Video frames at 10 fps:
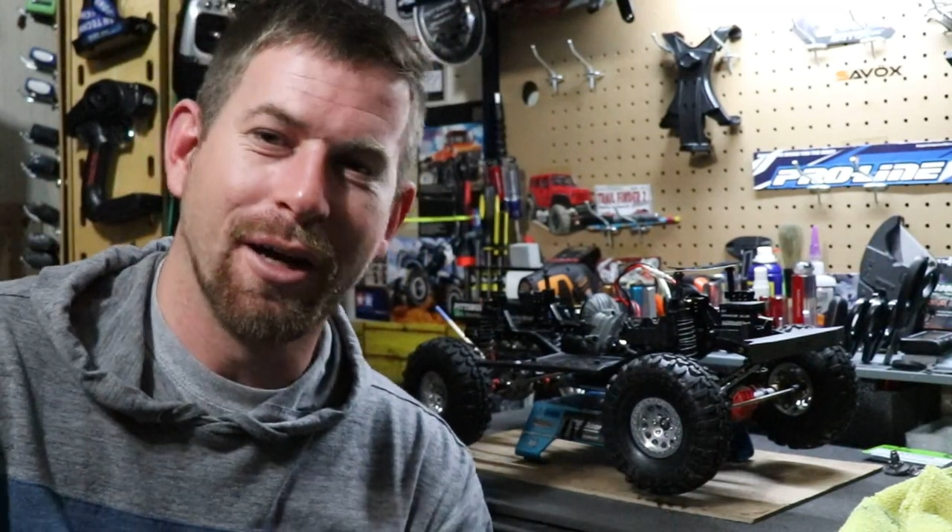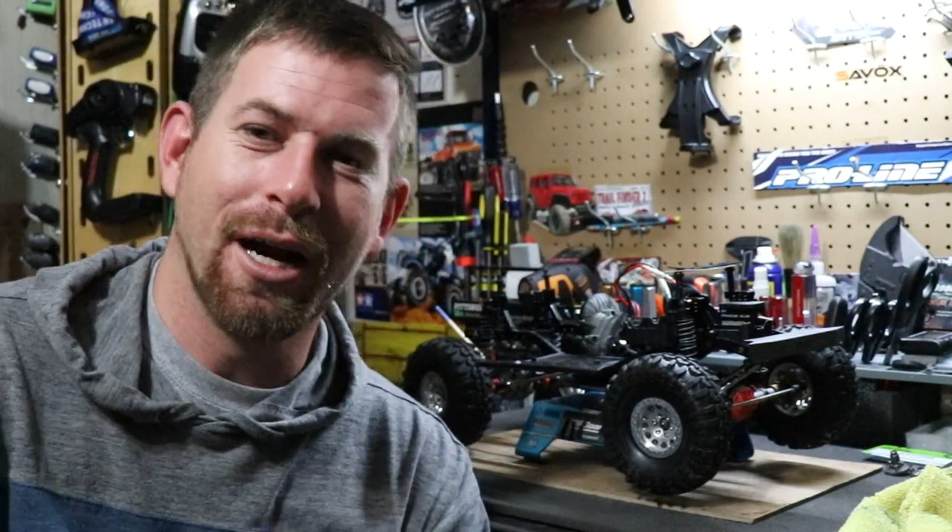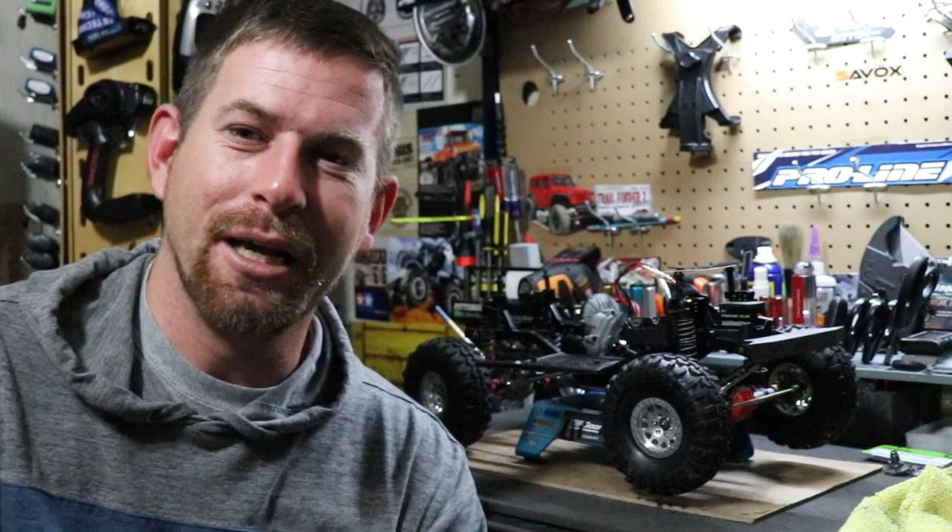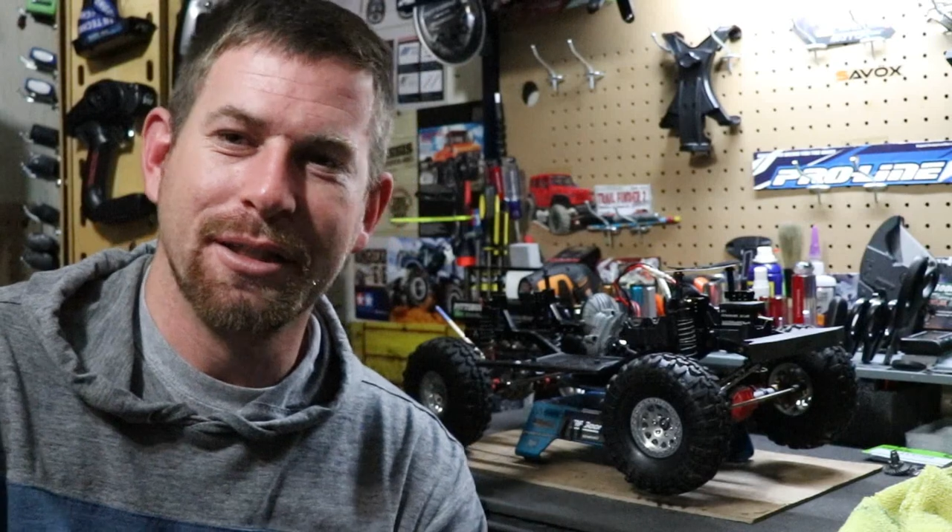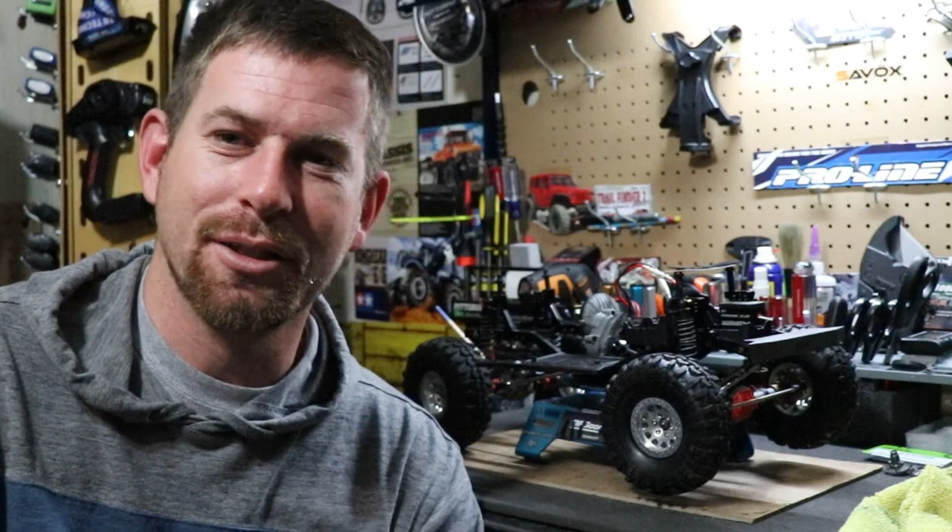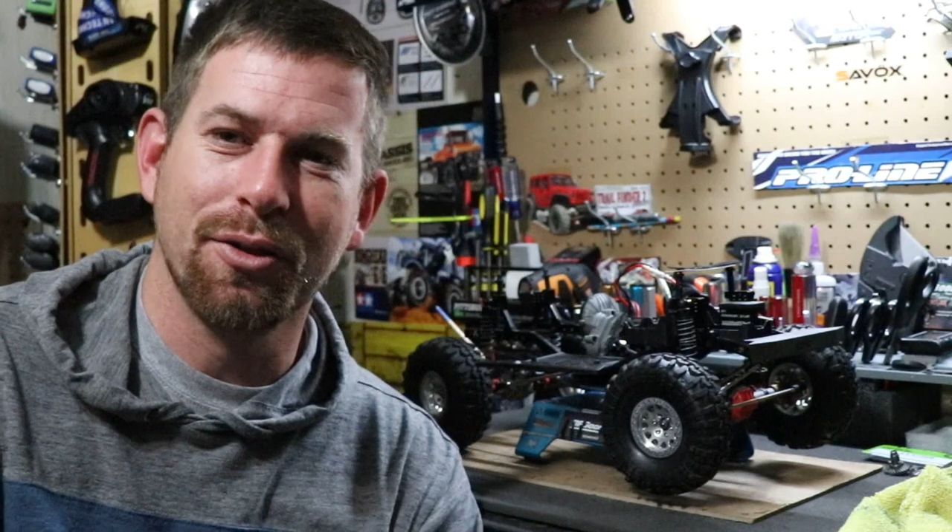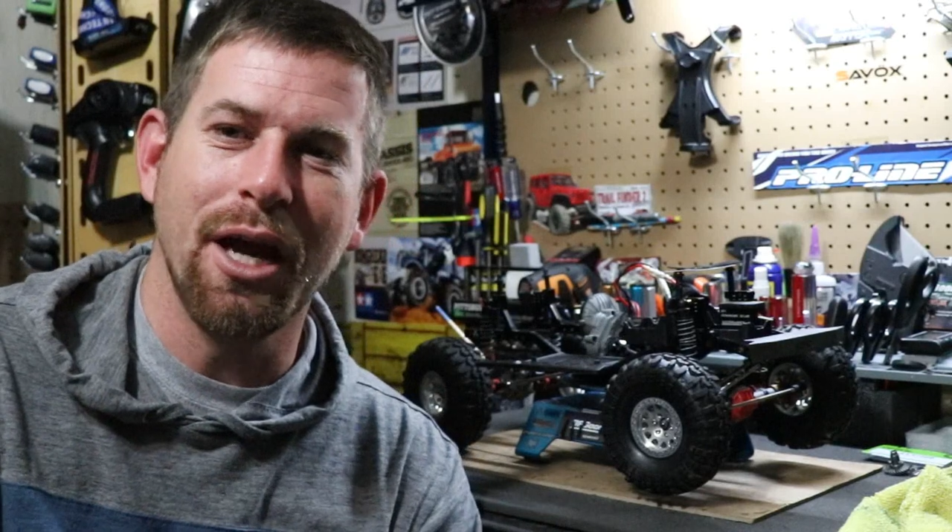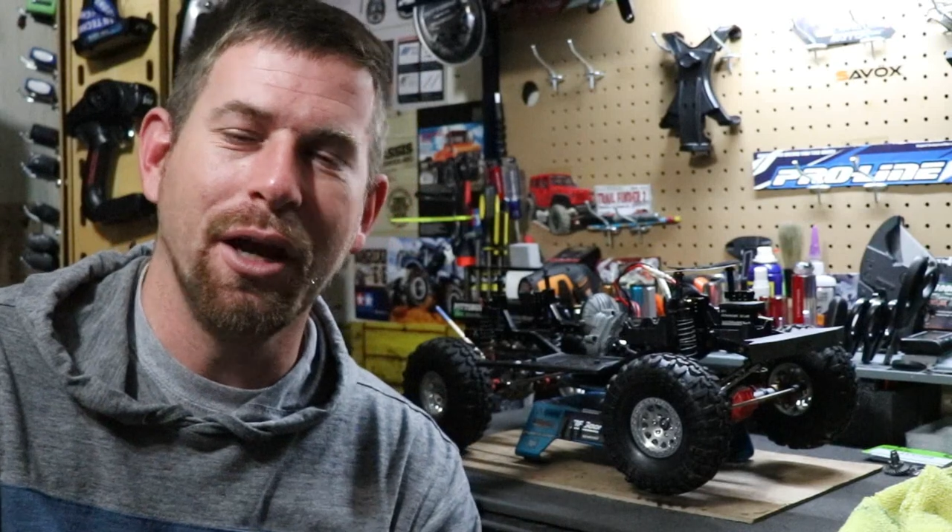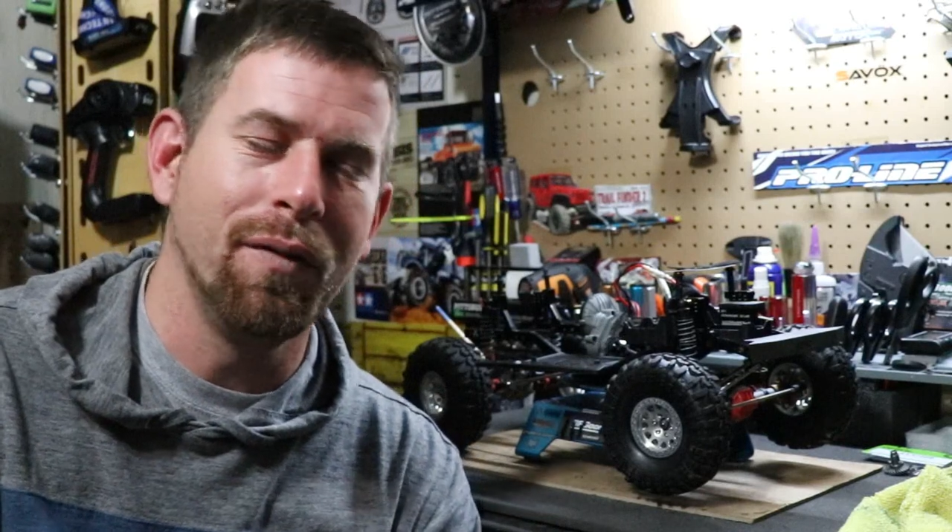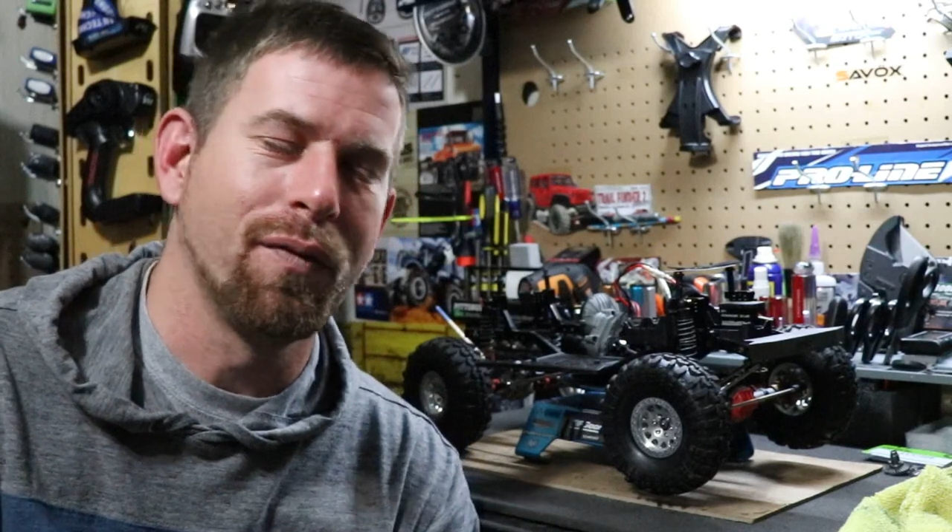All right, so
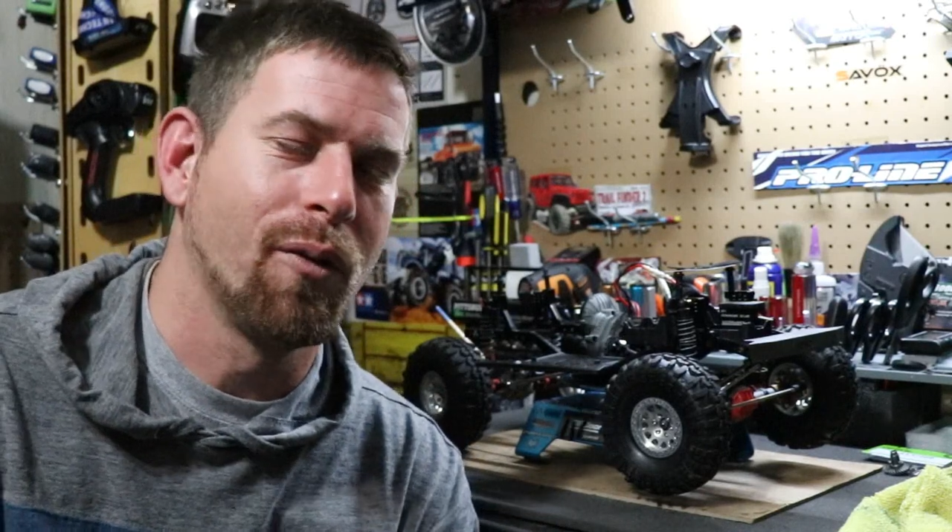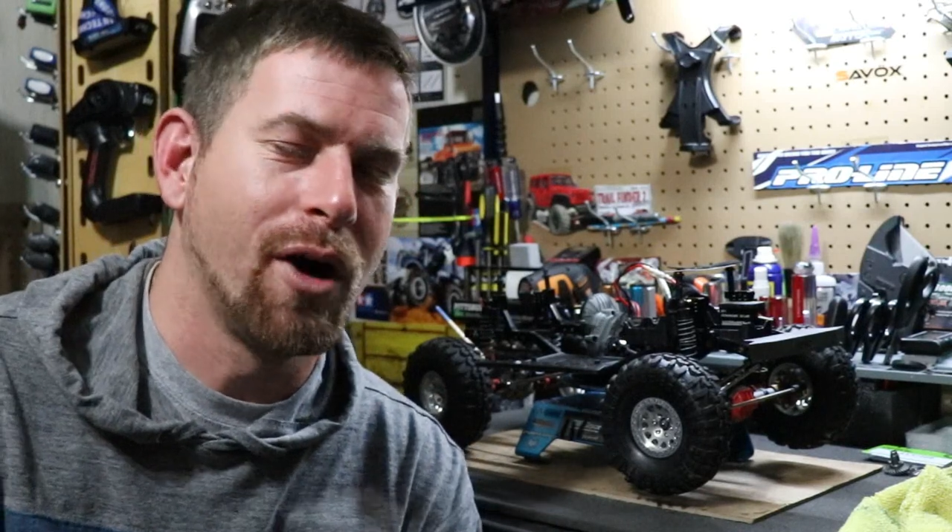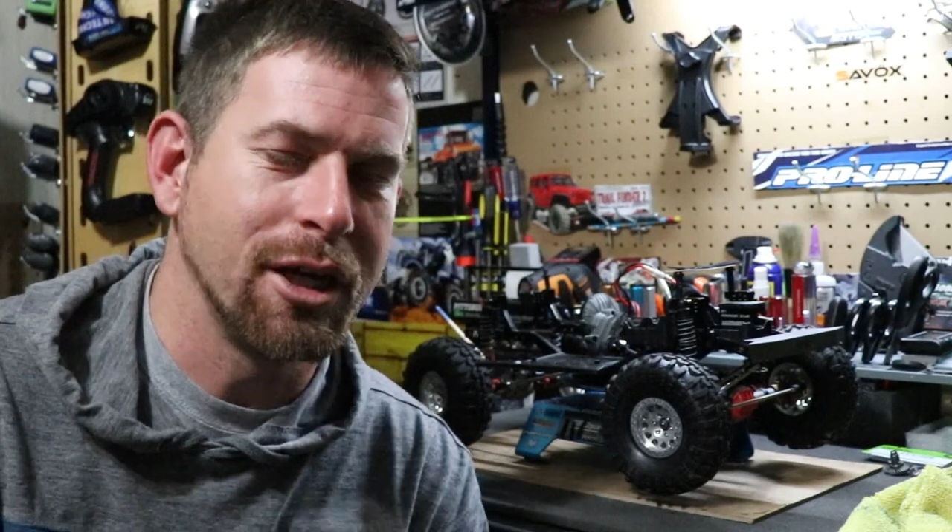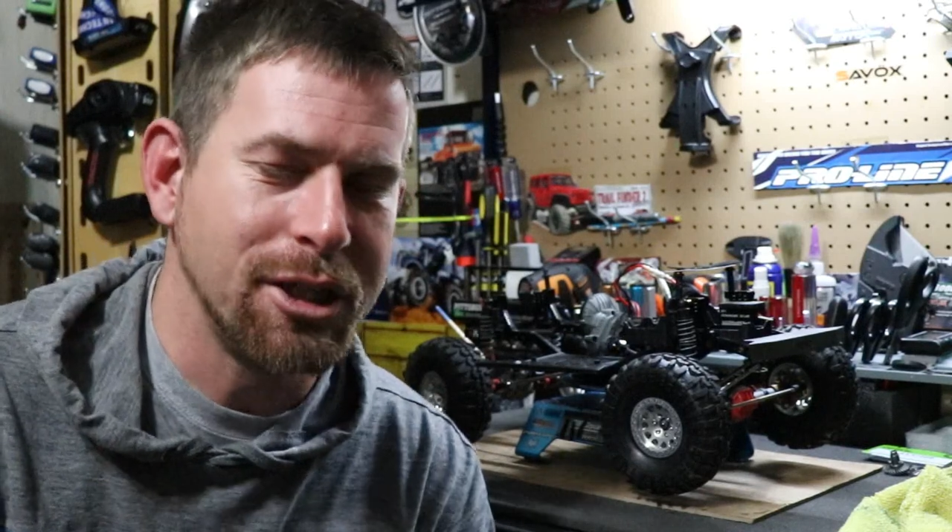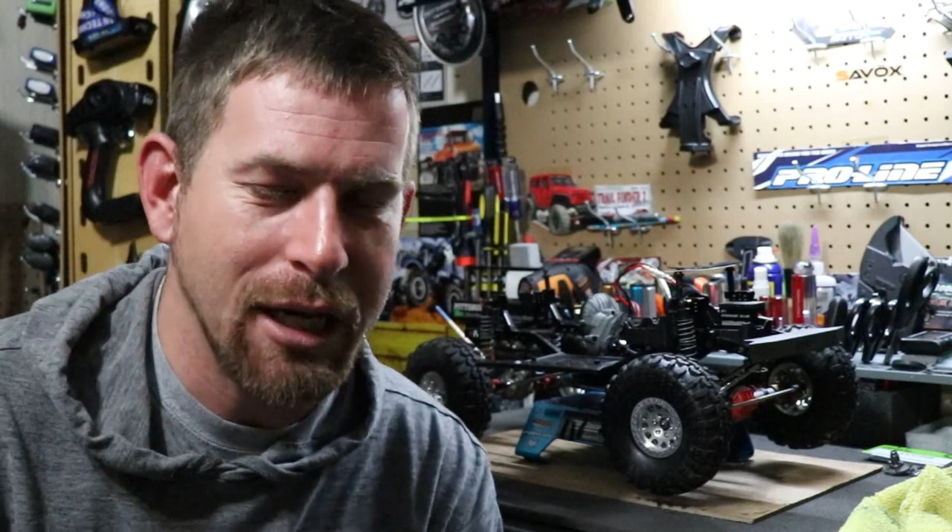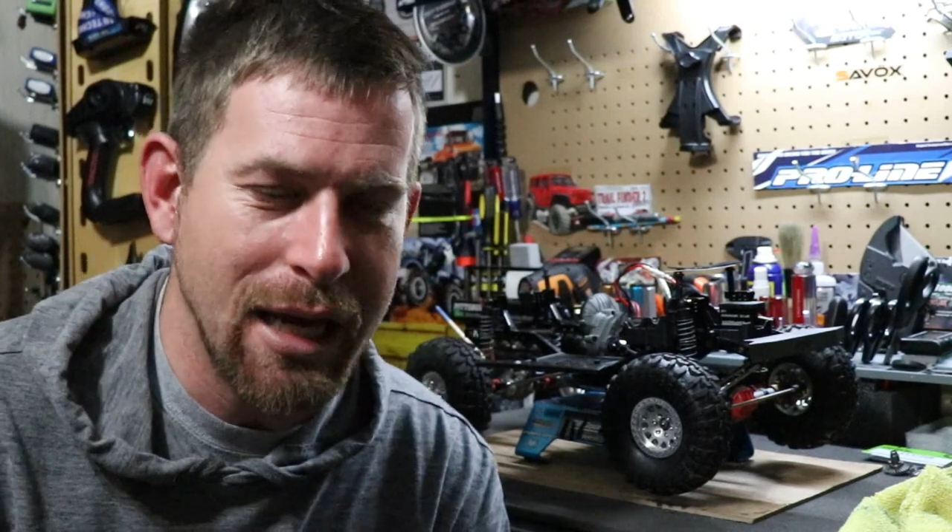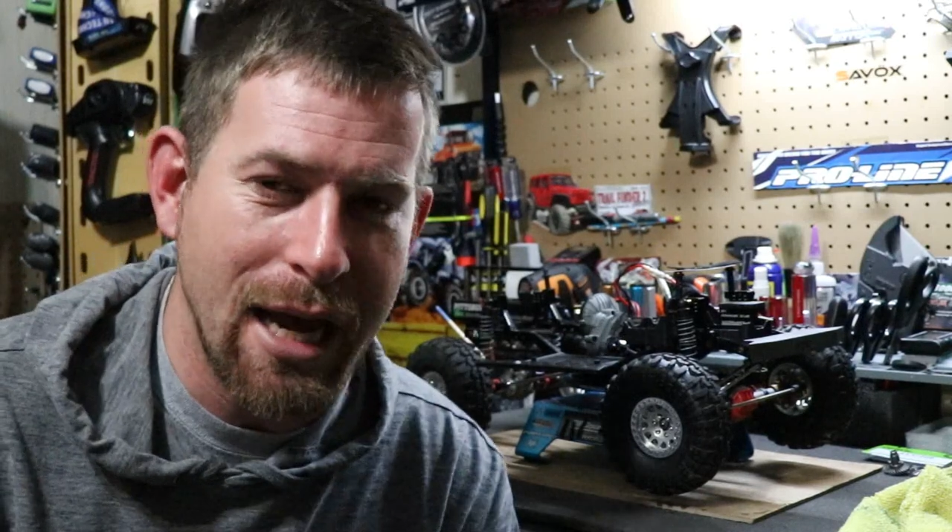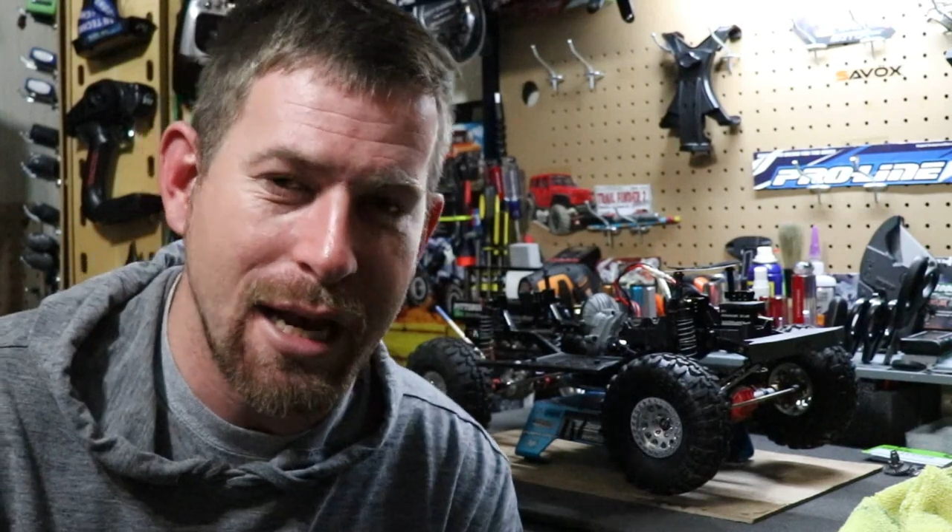thank you for watching,